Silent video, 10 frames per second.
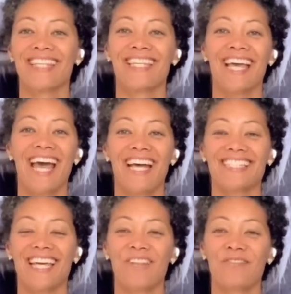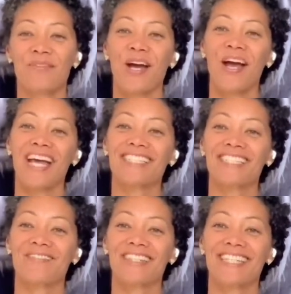Exhale from the heart, ending with
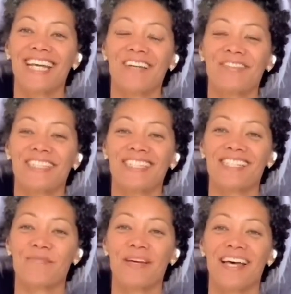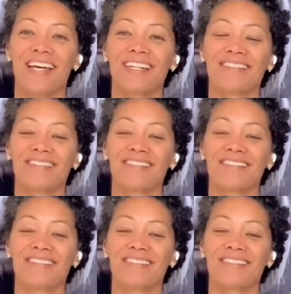the navel and the spine.